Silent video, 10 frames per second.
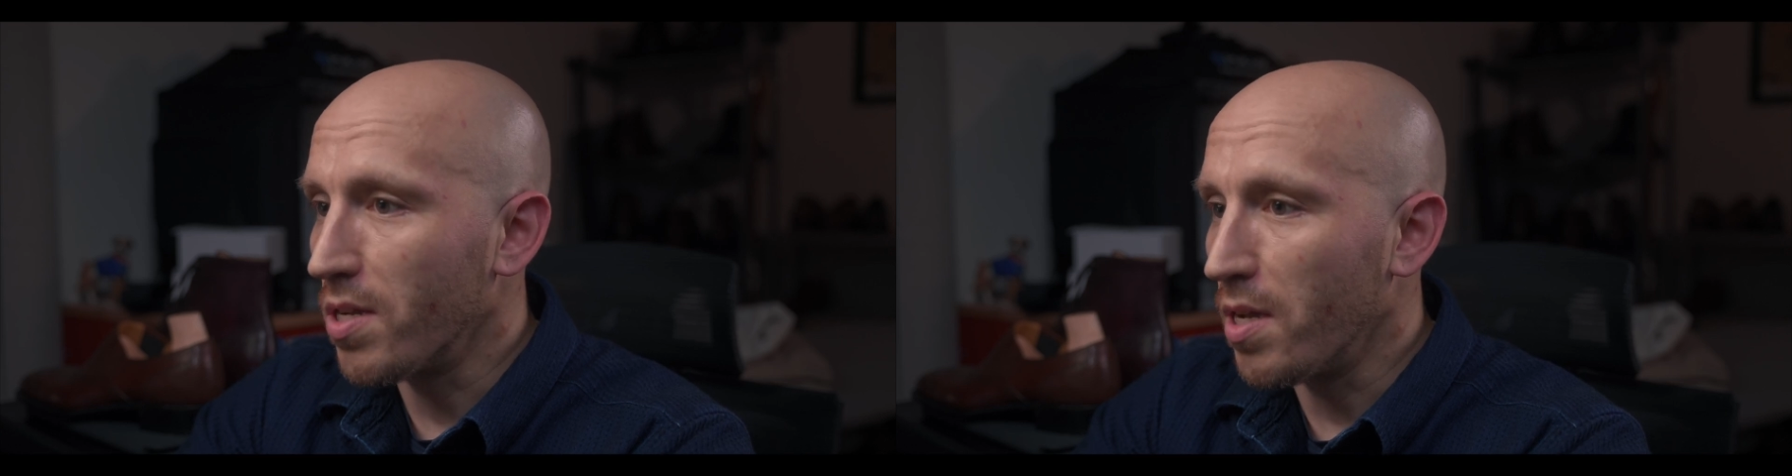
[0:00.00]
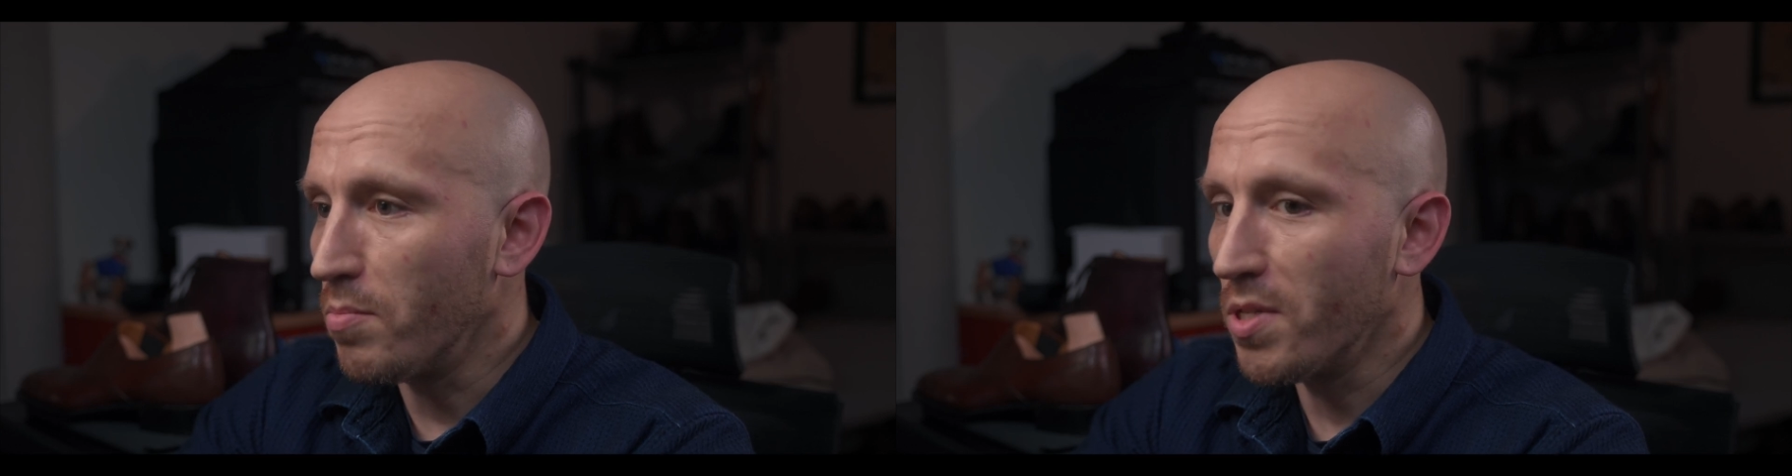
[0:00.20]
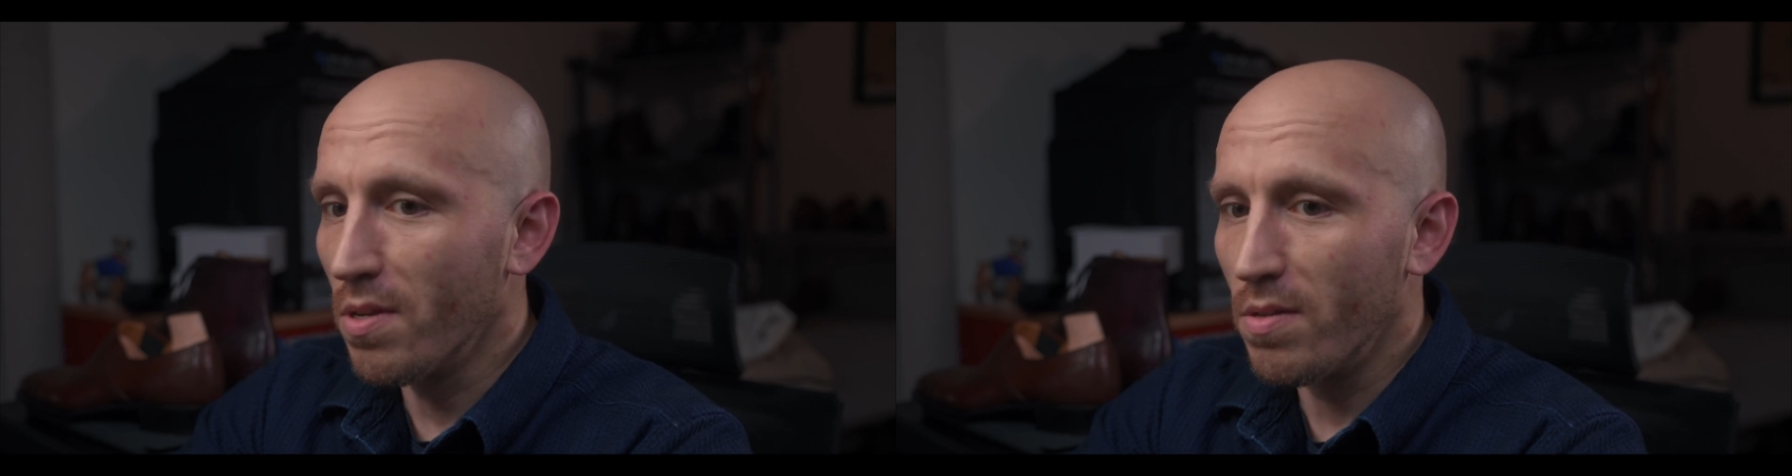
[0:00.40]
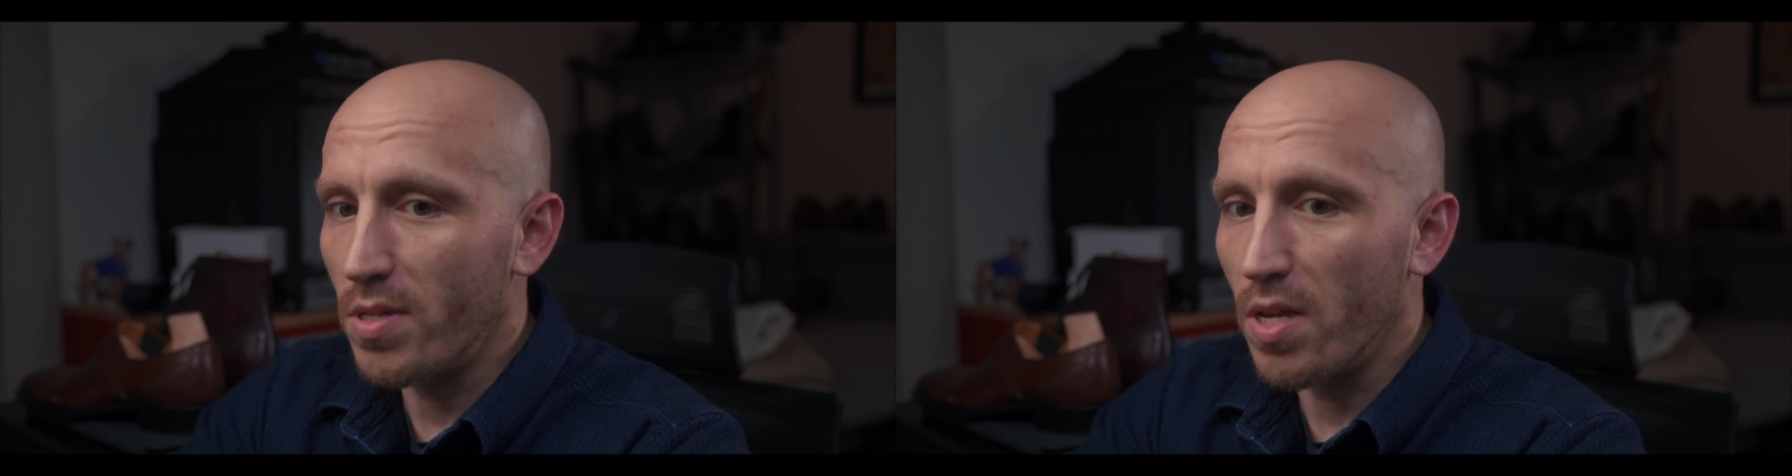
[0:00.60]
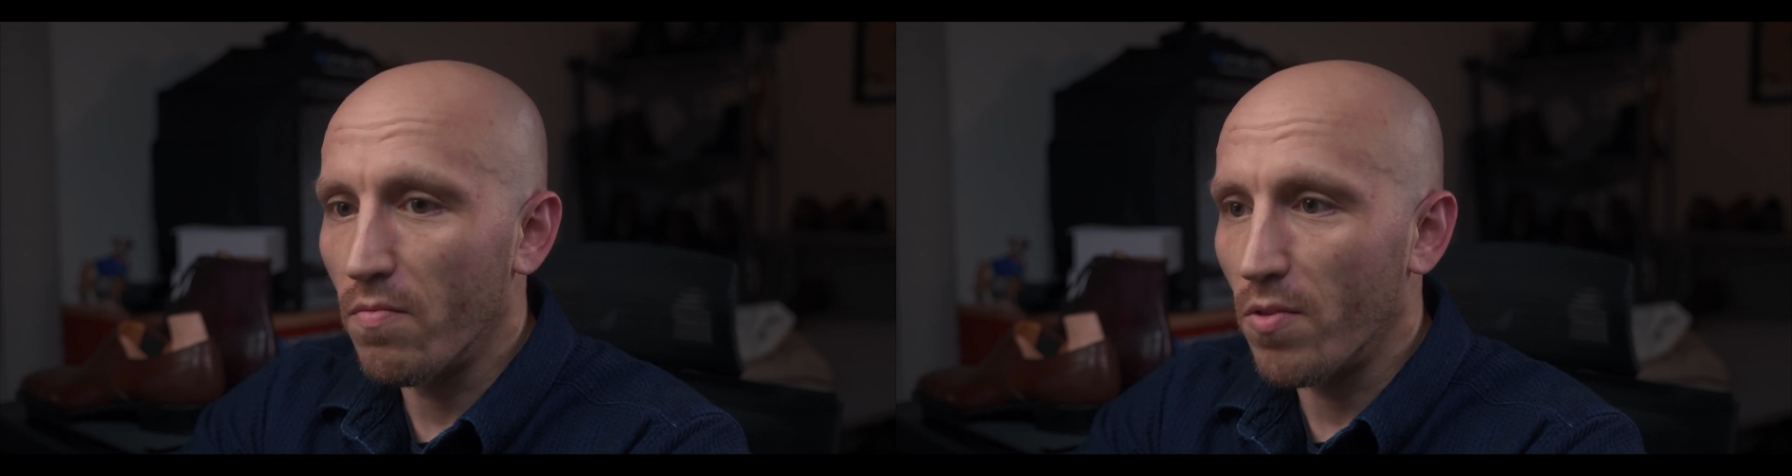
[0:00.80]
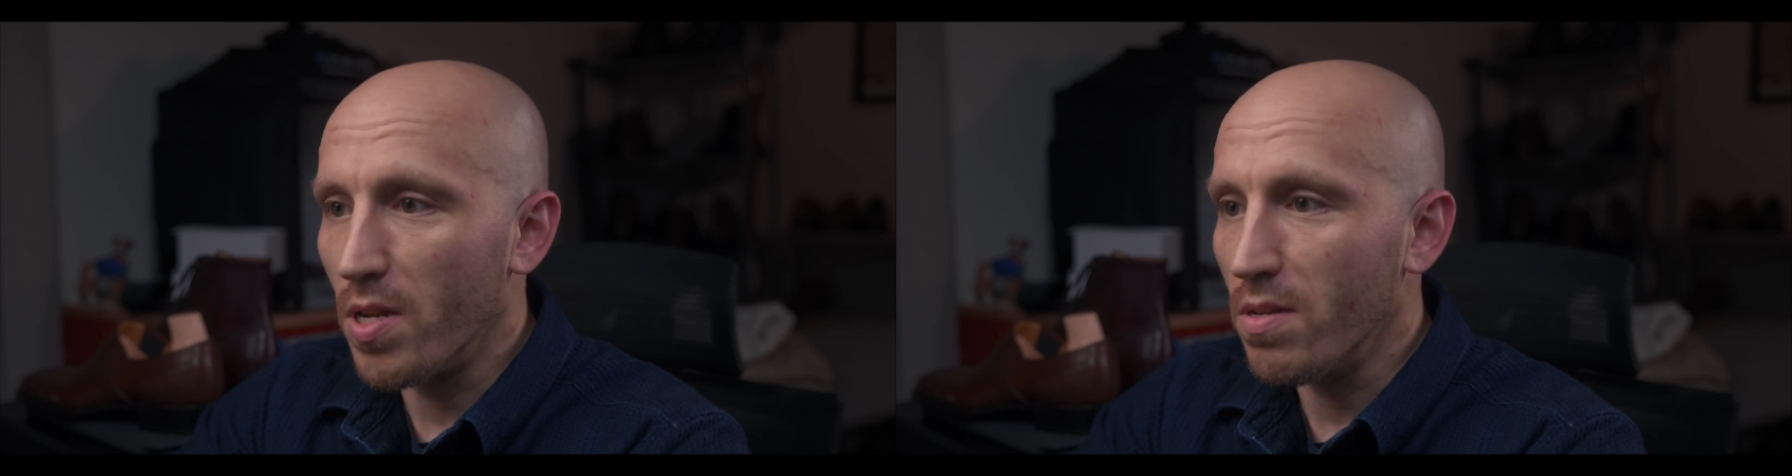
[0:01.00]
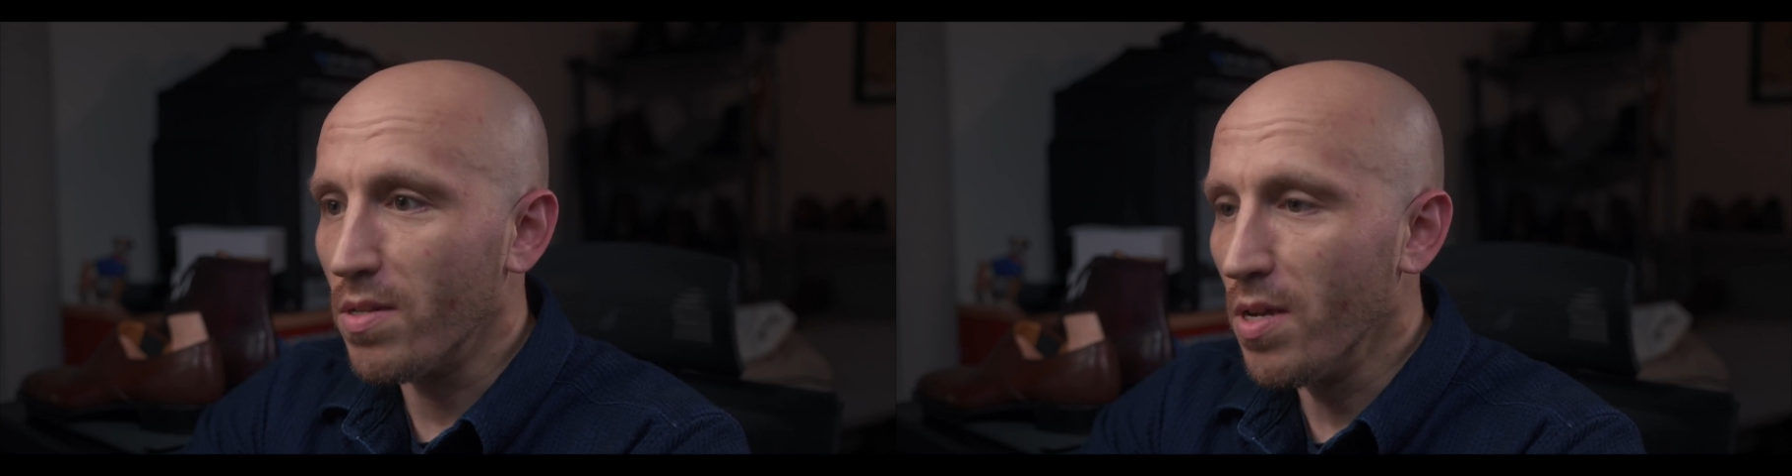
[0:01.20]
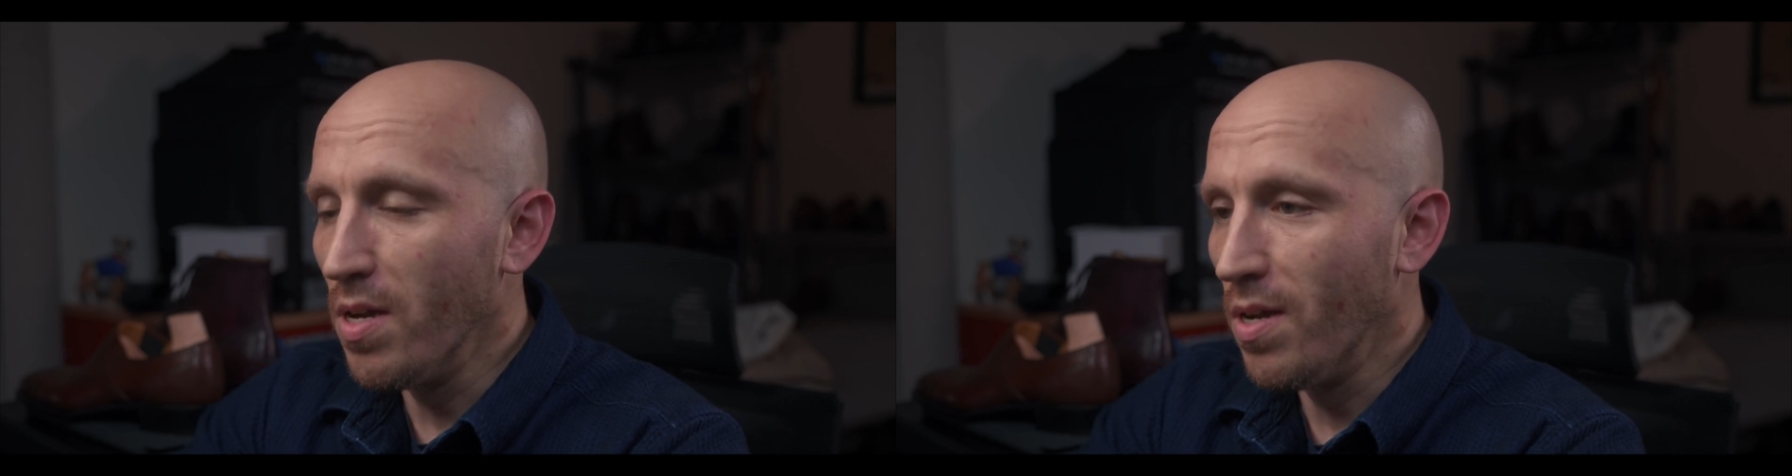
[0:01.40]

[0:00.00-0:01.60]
types, different